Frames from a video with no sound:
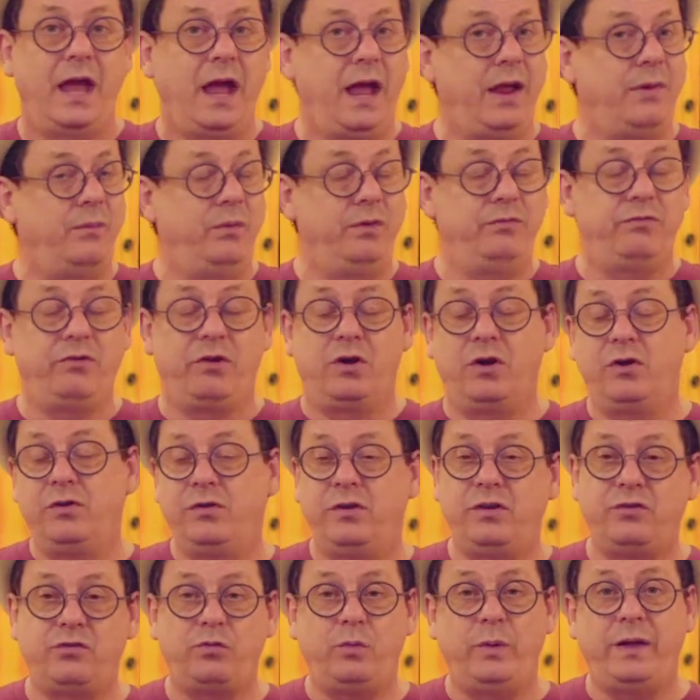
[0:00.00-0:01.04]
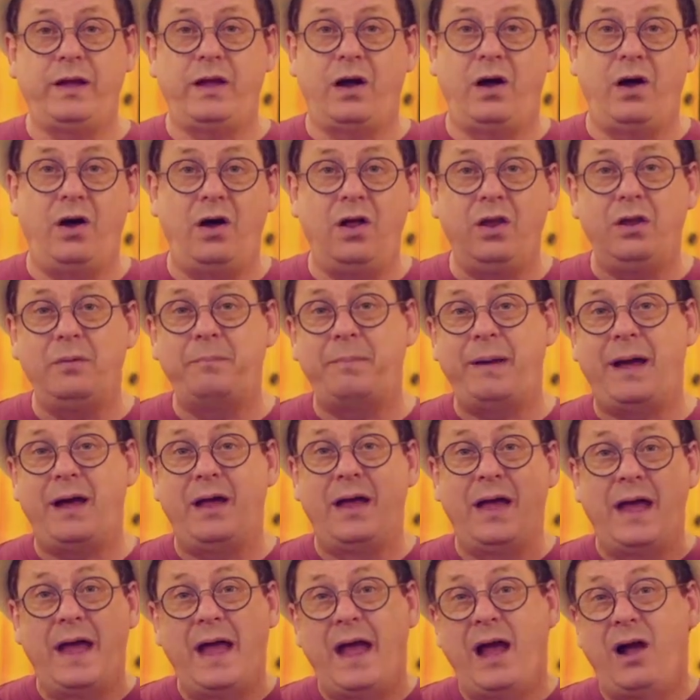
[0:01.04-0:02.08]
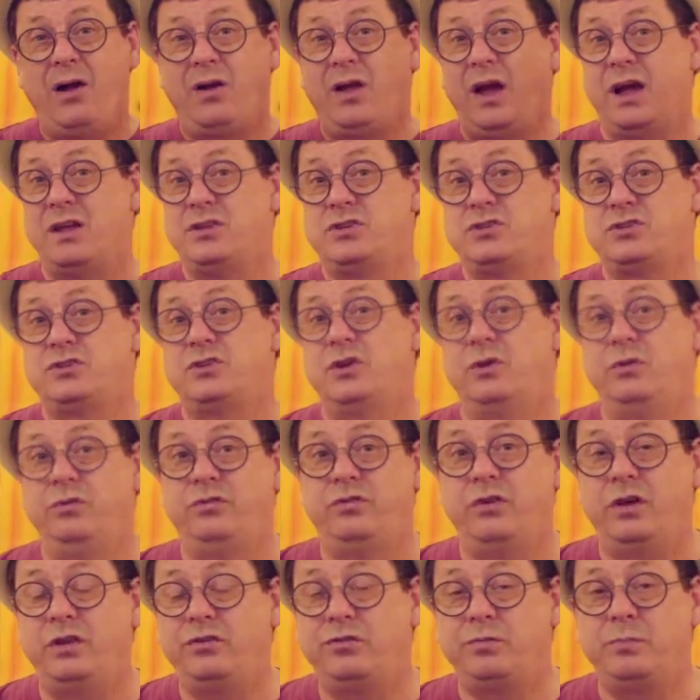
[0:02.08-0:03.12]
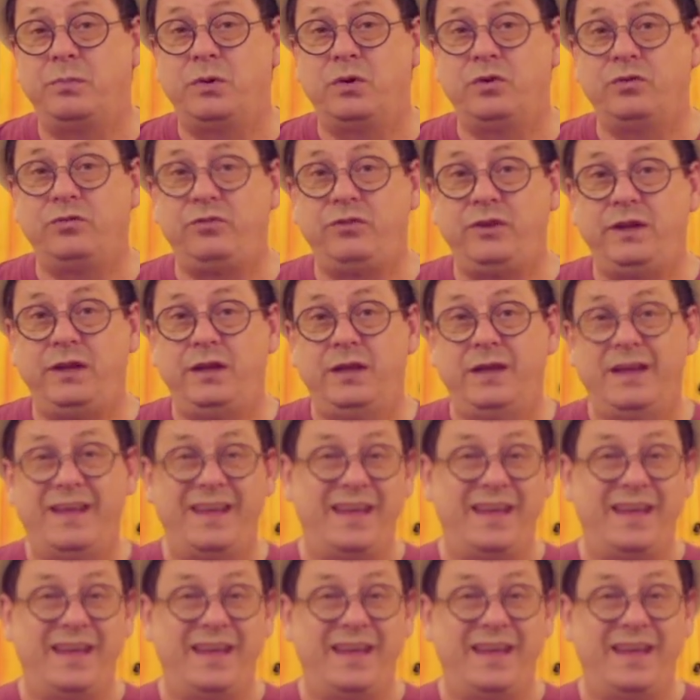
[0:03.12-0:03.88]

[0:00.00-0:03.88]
And we've learned this week all about how God shows us mercy.